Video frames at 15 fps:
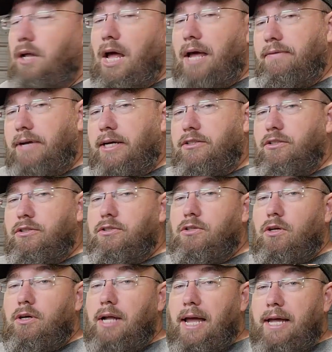I've actually
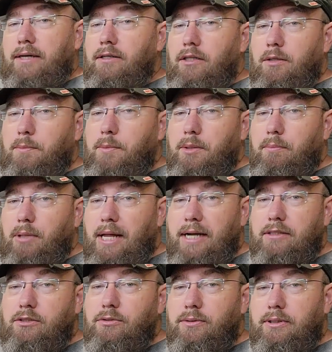started adding a little bit of black
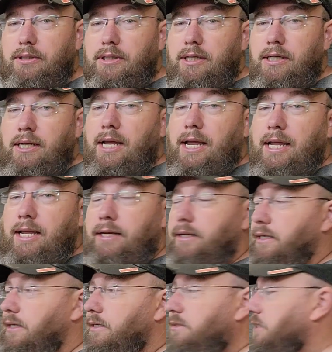to it, and it is